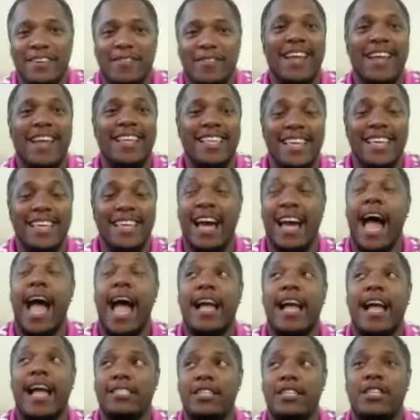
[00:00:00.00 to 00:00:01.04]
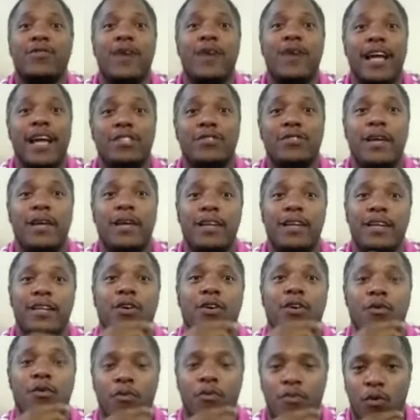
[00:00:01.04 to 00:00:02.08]
ready. Yeah, I actually graduated in
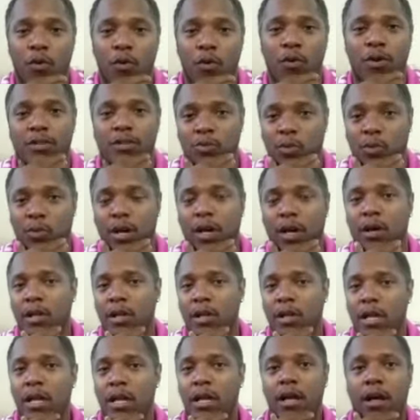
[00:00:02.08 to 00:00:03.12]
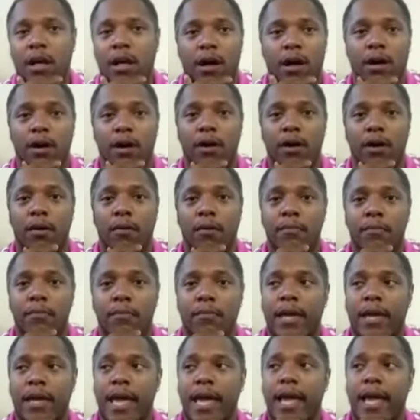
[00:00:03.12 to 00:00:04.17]
2004 as well. Yeah.
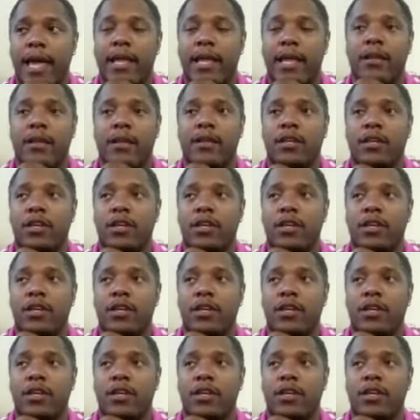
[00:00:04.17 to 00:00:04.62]
And